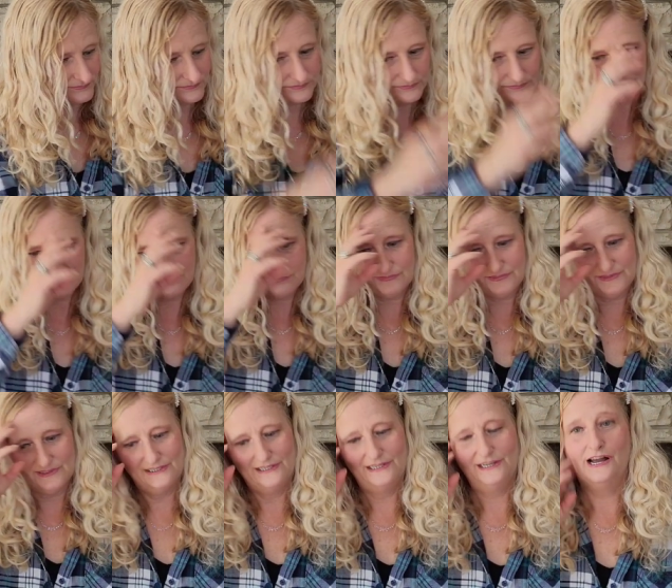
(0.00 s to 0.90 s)
that.
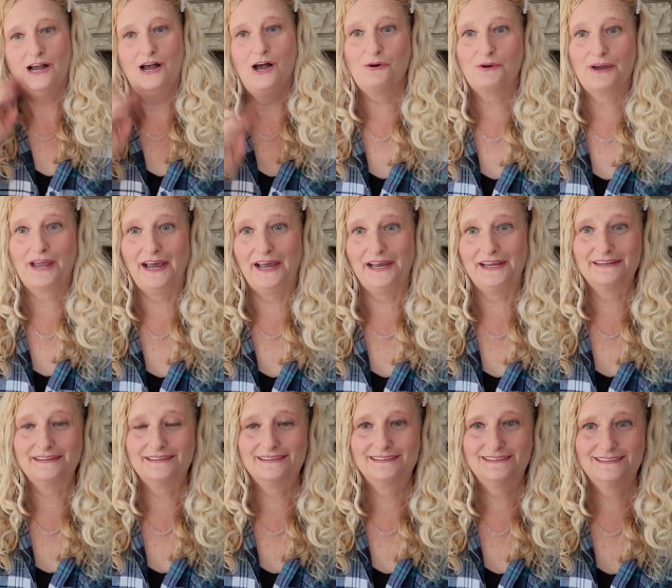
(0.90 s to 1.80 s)
Okay.
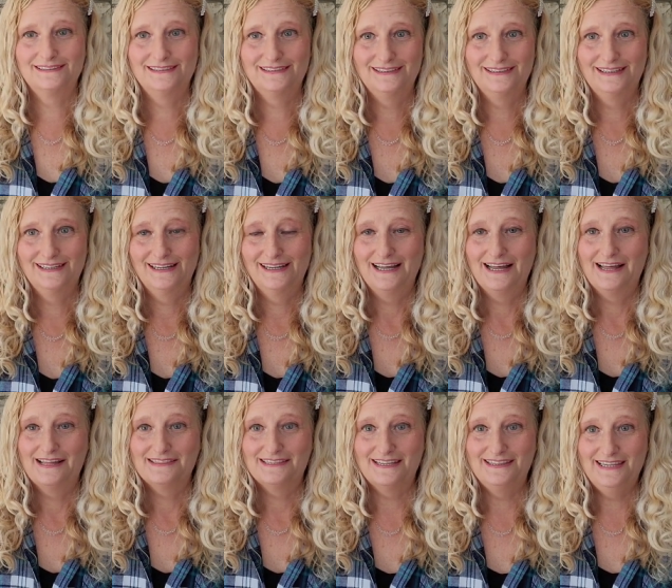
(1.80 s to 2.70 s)

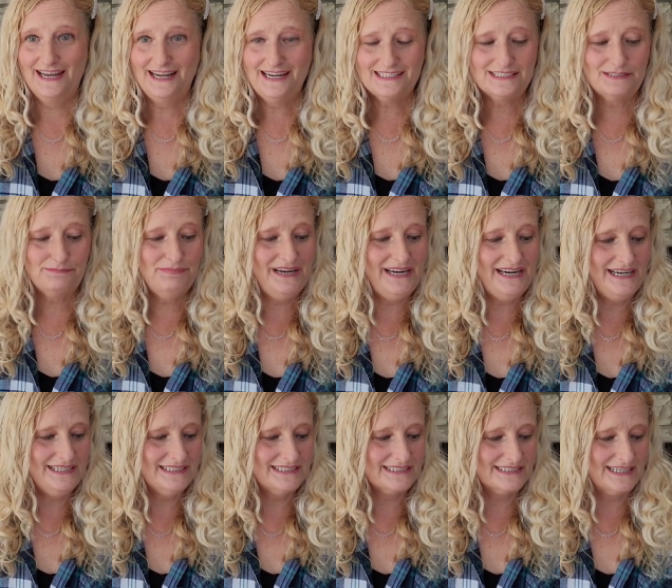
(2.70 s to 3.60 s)
The next
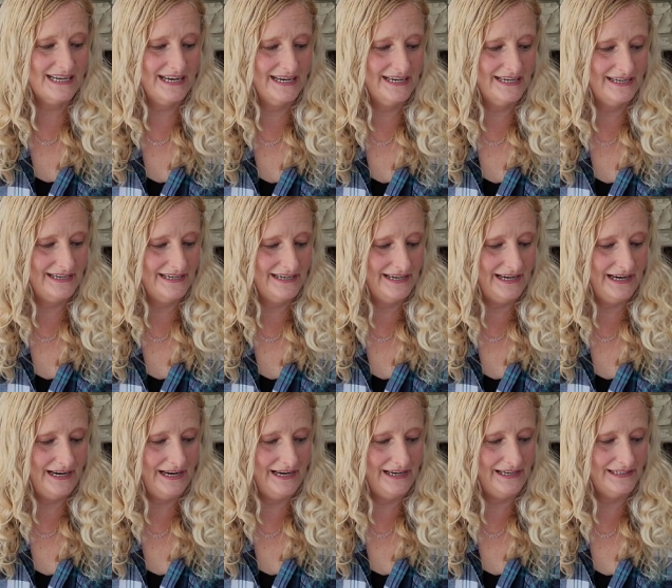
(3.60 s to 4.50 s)
piece
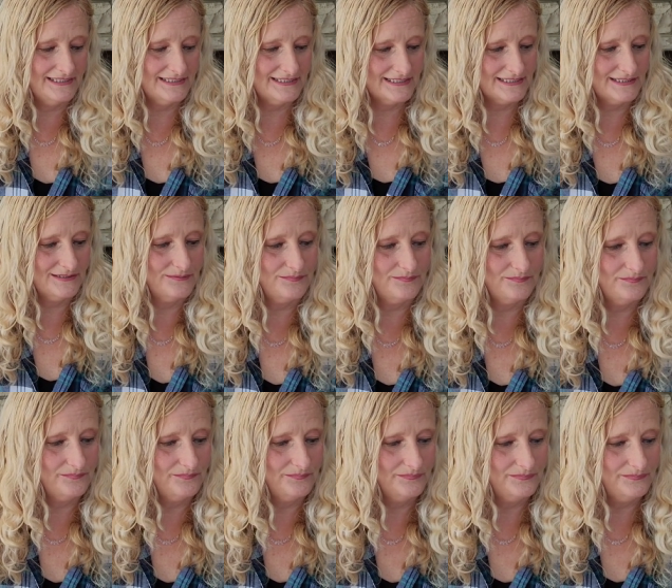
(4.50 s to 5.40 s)
is,
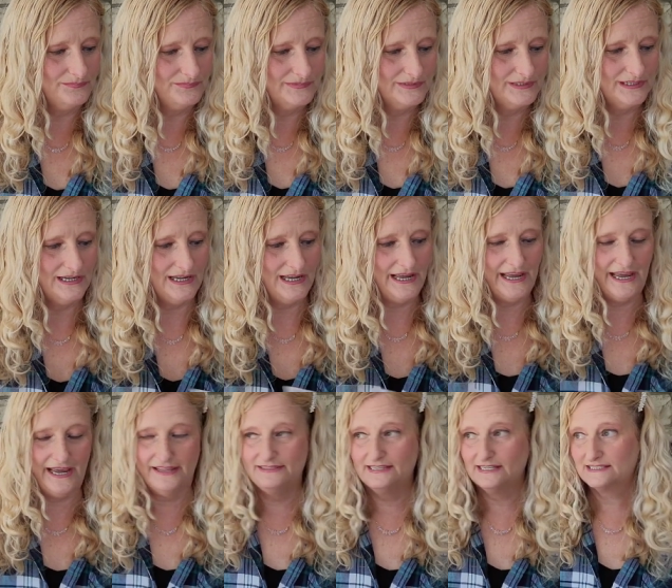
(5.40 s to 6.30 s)
I
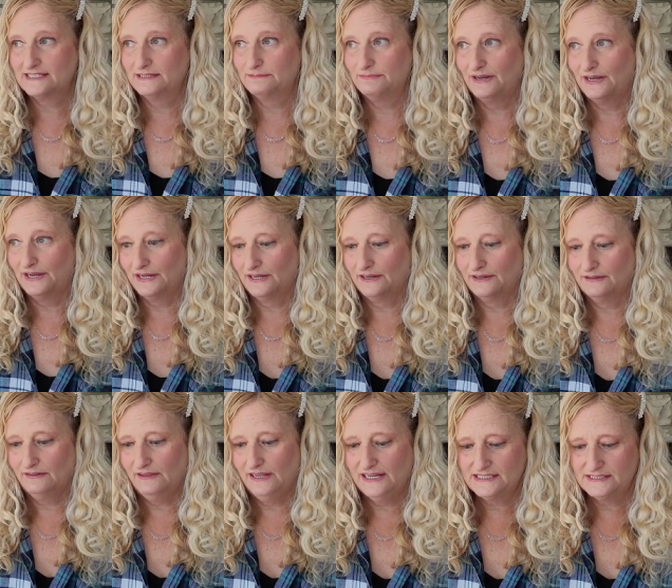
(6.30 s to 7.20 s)
had this in my
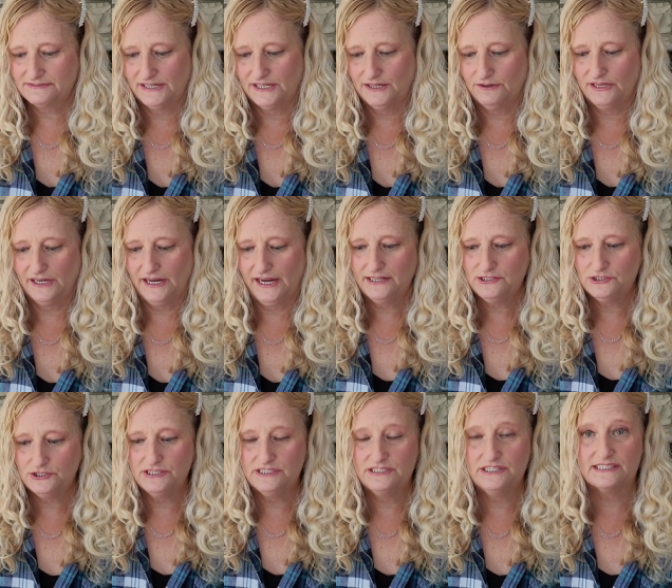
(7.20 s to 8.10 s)
last video, and I
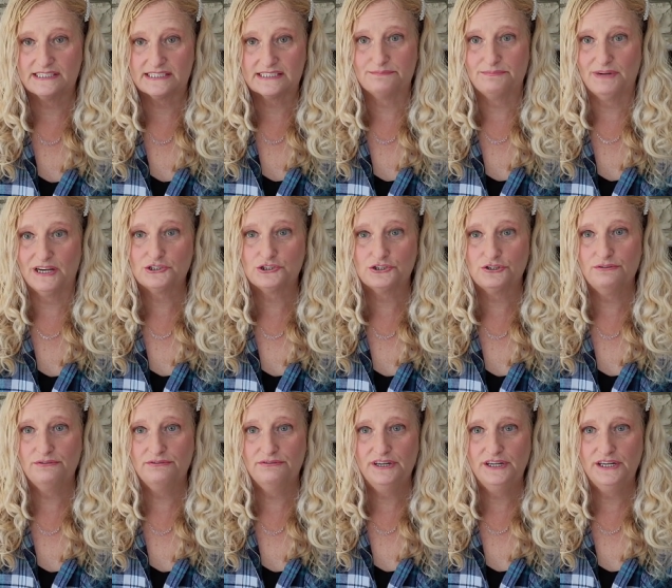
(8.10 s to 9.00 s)
actually did a
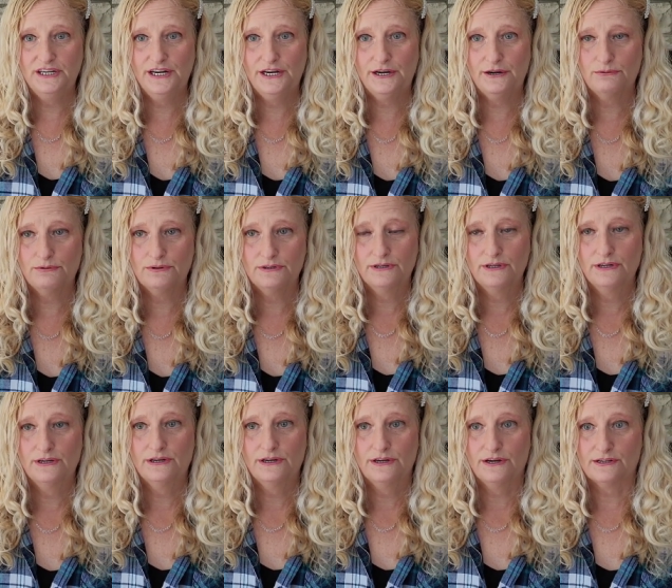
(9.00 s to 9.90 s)
special video.
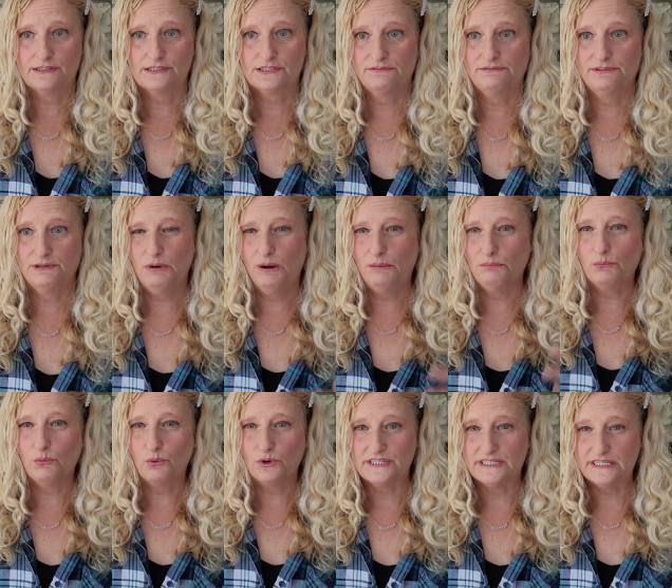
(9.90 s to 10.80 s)
So if you want
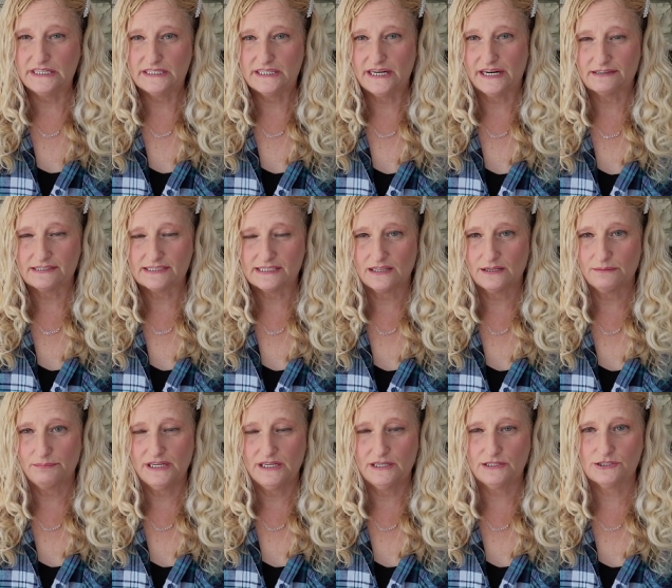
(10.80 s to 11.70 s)
more details on the
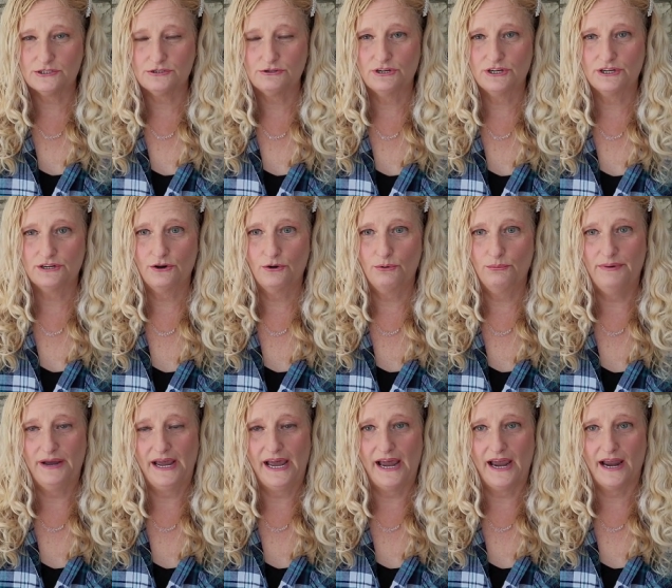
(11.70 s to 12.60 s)
piece, you can go
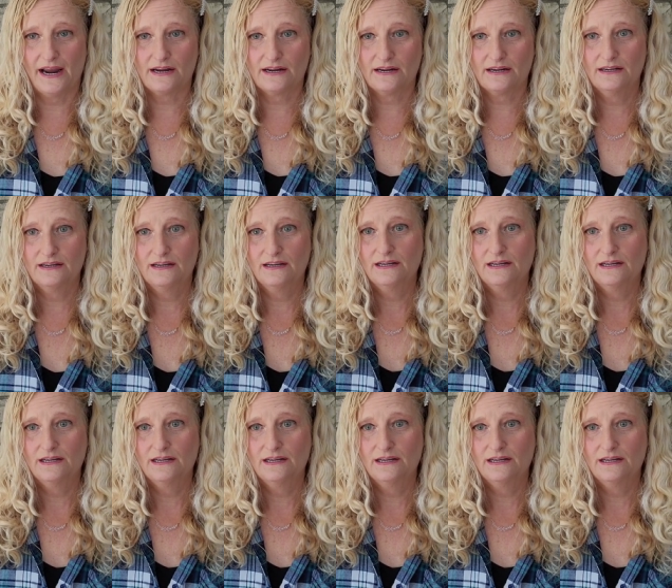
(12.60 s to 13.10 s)
back